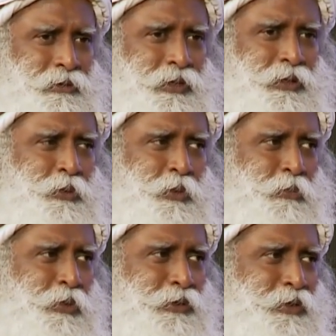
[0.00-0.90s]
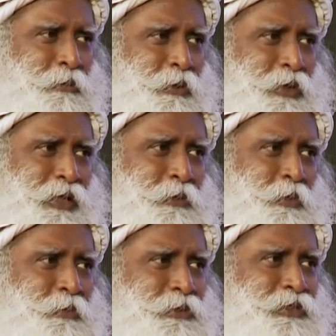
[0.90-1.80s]
then don't bother about other
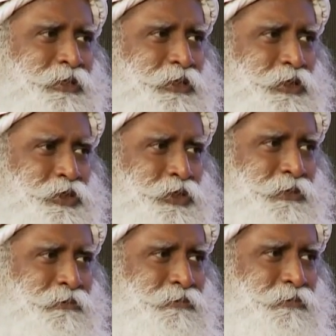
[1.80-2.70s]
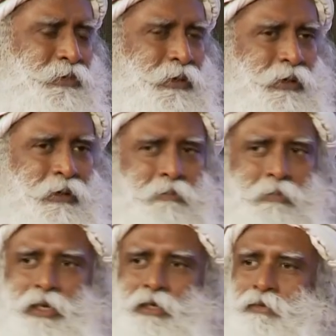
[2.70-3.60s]
people's recognition.
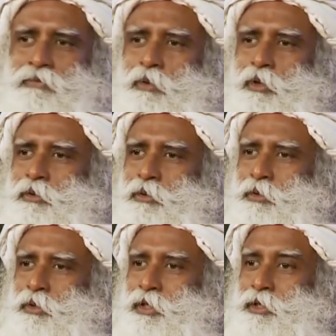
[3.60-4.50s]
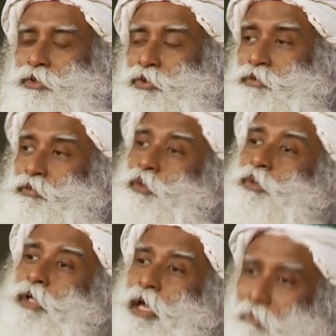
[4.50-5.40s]
But if what you're doing is useful
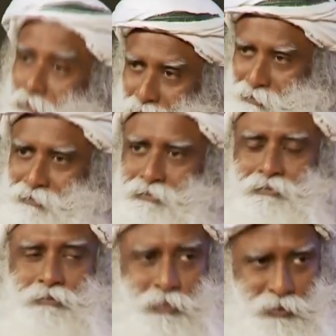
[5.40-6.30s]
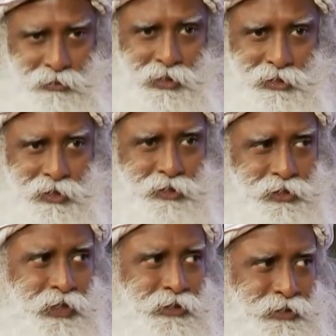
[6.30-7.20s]
to them, let's
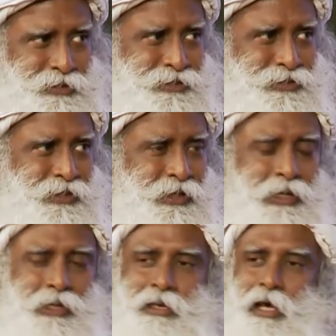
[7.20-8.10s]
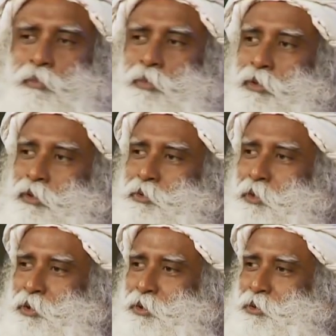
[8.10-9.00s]
understand this, not because
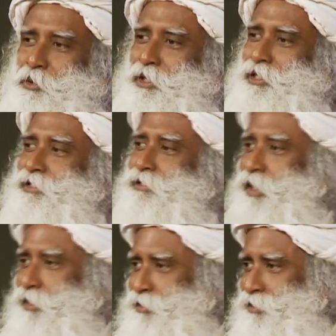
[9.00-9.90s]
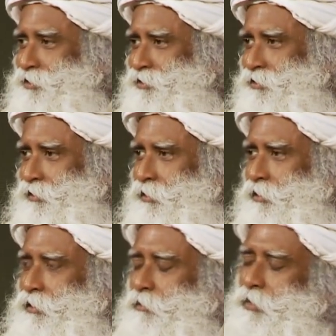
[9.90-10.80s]
what you're doing is great,
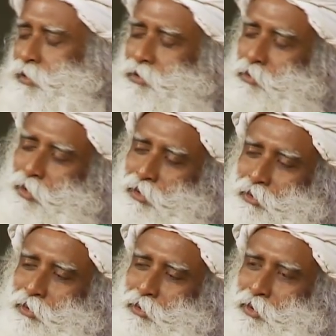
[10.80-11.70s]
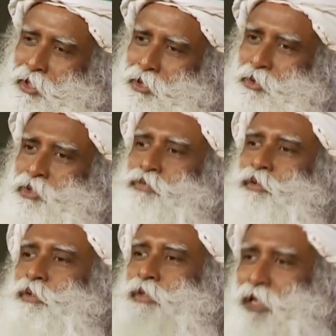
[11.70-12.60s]
because what you're doing is
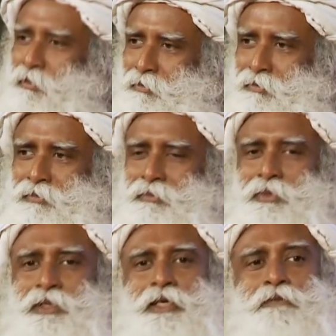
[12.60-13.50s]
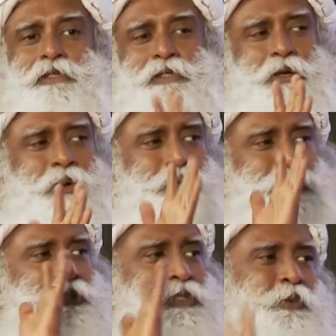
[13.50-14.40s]
useful to them, they will say, oh,
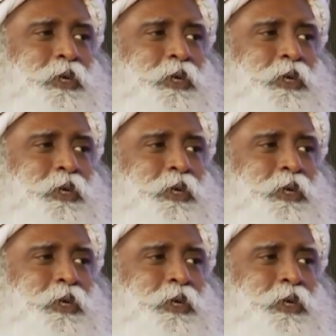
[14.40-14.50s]
this is